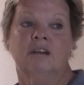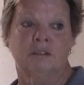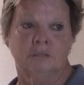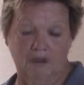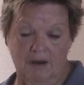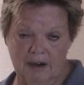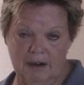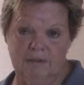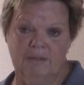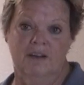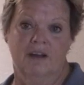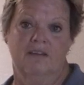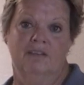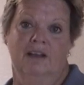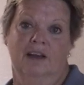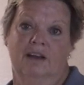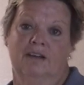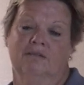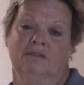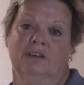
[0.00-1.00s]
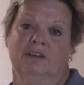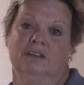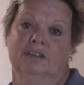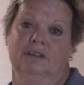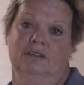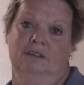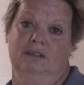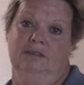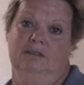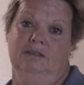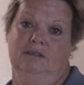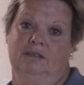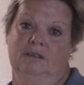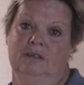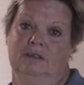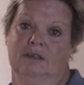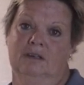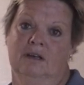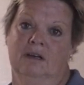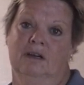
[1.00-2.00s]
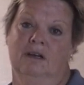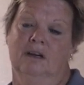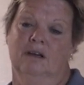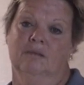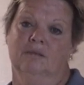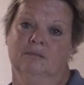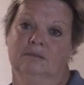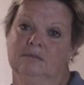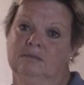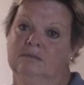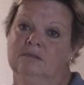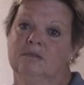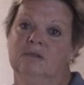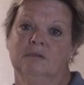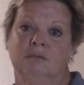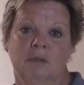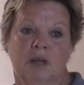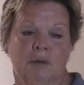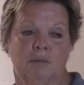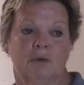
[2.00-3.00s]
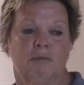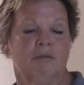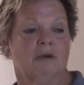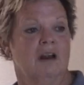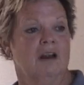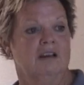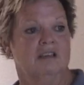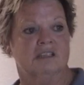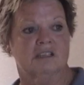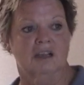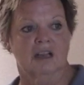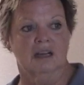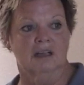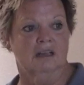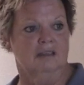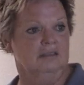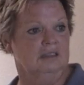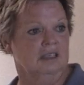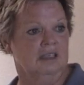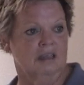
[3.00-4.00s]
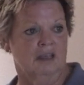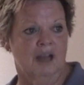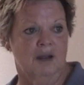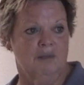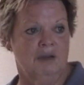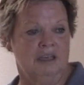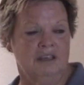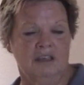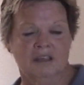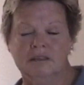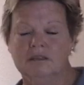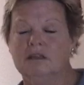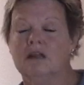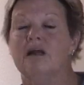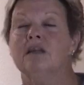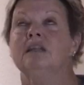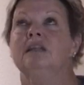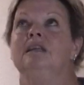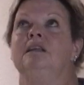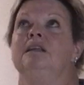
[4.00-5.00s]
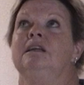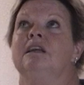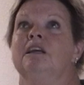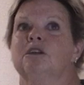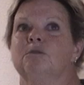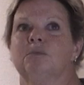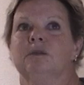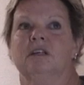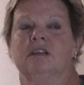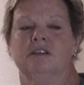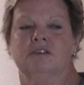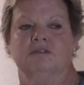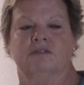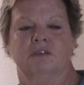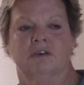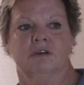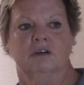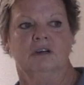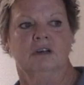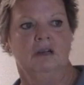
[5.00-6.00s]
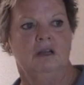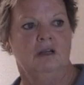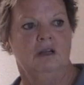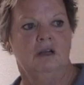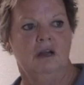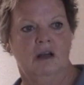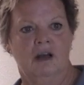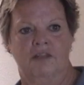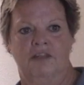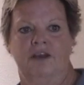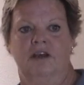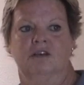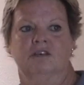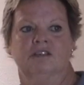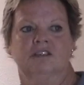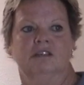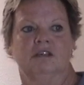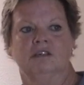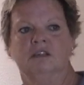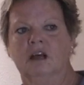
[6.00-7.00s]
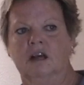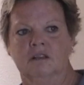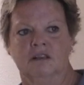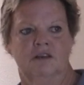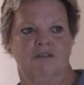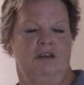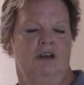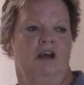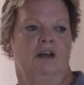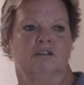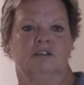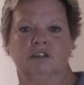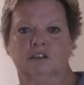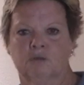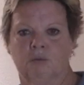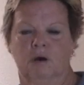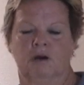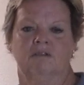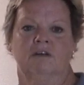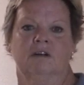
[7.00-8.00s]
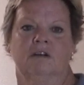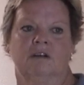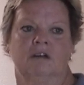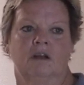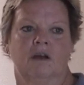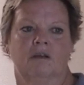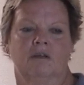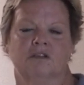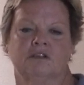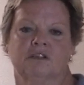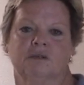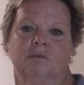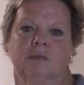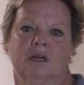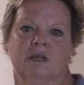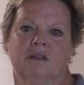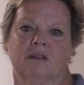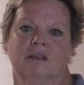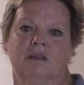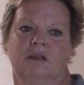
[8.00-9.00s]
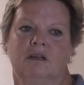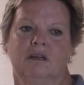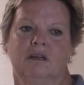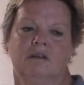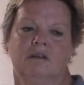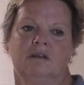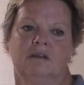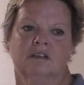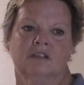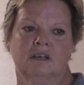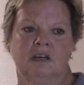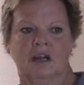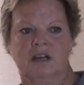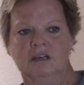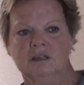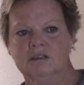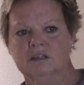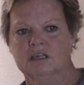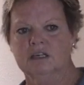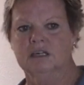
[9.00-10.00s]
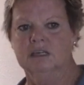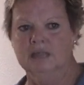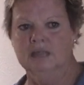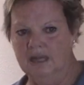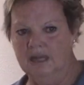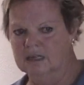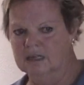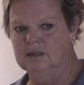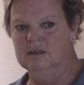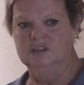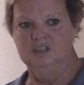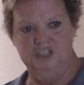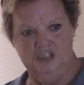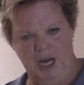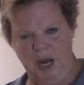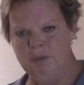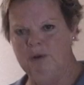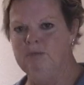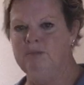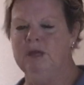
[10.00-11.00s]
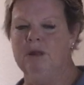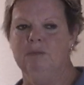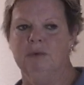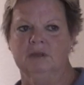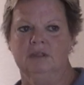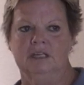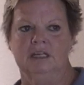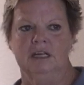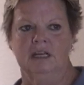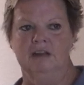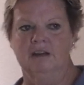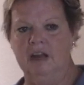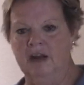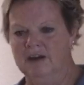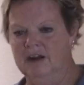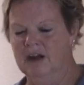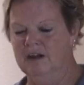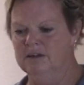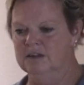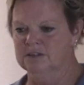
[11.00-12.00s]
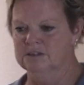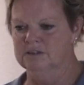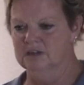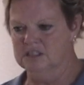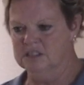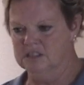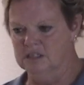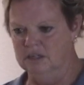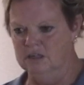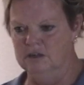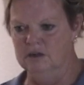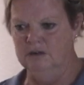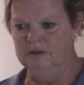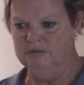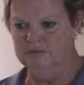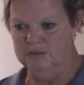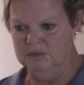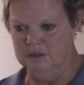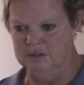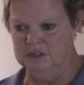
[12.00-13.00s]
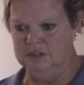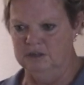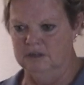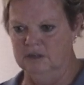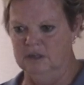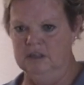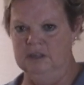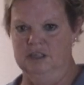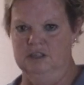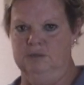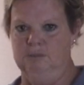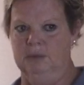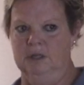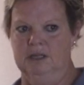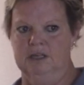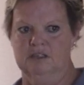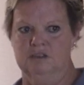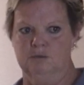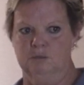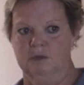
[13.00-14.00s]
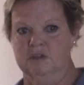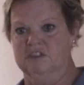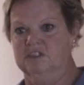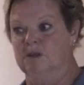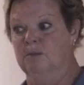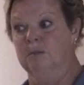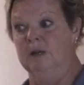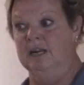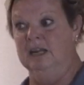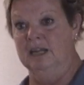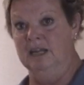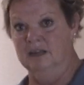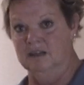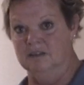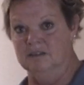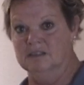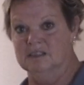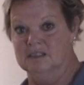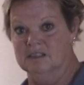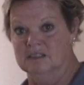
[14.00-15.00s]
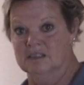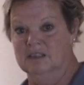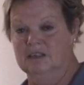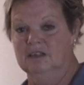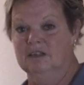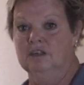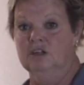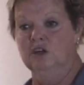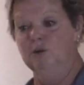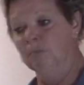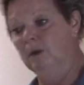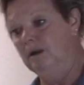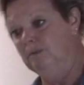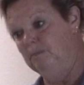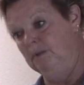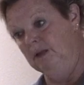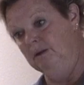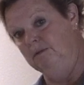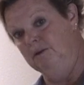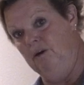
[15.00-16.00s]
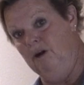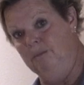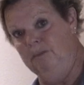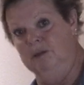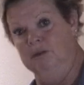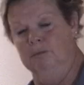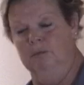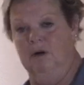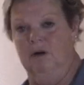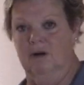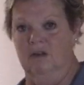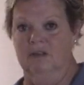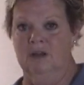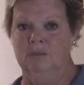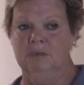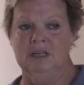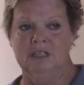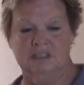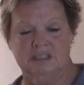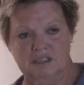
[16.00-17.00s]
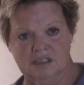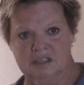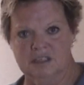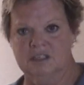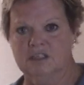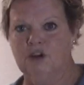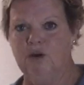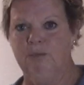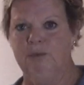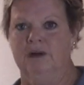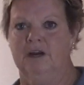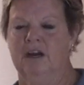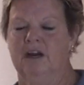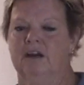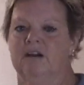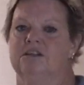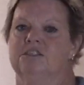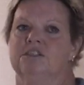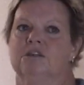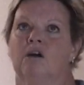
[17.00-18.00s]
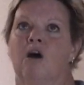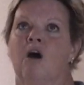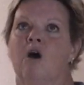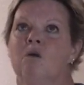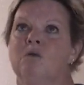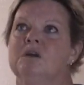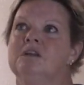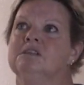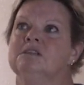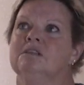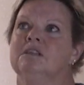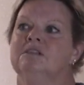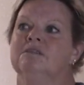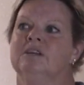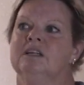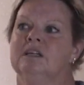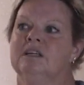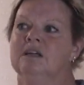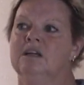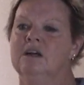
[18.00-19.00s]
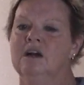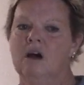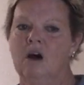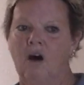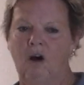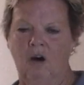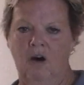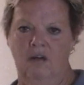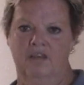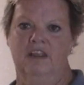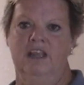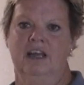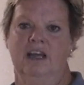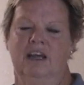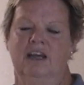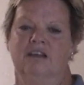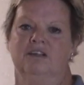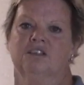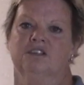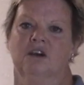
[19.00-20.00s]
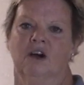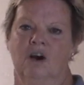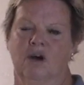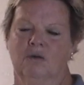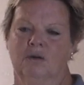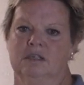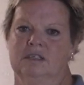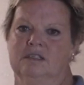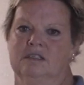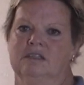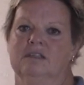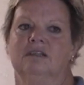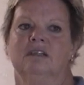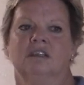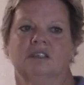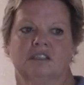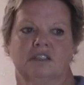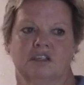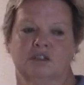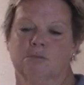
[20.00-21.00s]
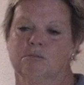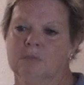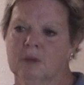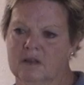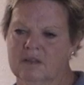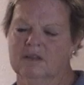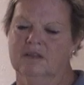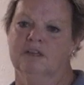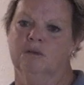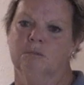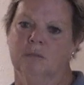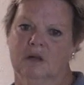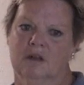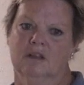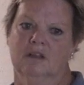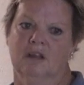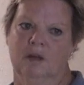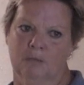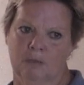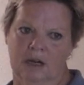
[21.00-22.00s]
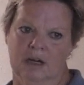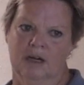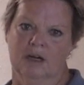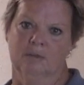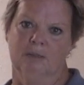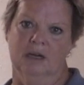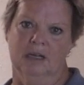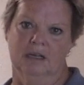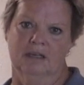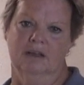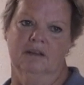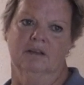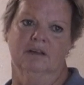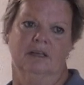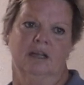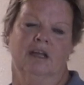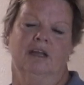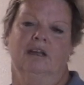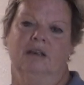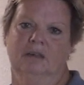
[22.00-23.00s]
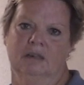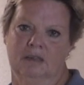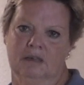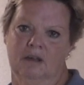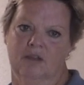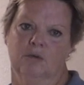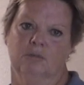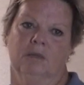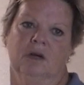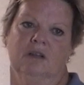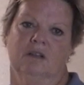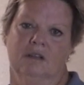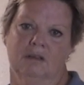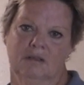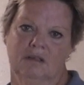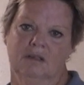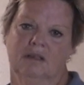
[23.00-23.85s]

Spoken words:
Try to find that in Ventura. Minimum rent is you're lucky to get a place for $1,000, $1,100, $1,200 a month. So now you're looking at jamming people in, and now you're trusting your future in this place with somebody else who might be dropping the ball. I mean, it's just so precarious. You're always living on the edge, always. It's just month to month. Am I going to make another day, another month?